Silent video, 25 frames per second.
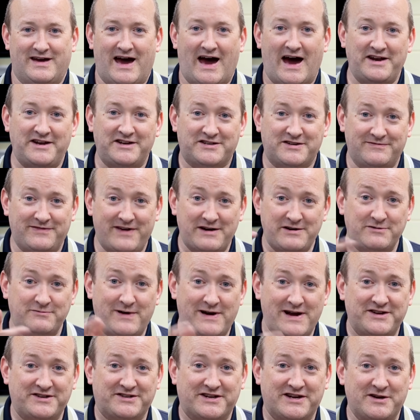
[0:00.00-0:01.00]
And it's a very
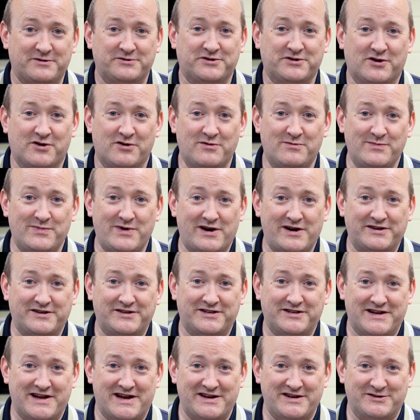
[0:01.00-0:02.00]
rare skill to come by in
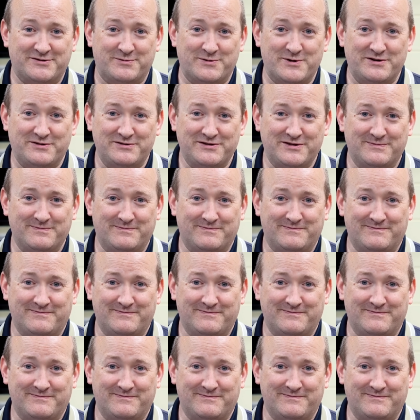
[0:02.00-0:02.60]
today's world.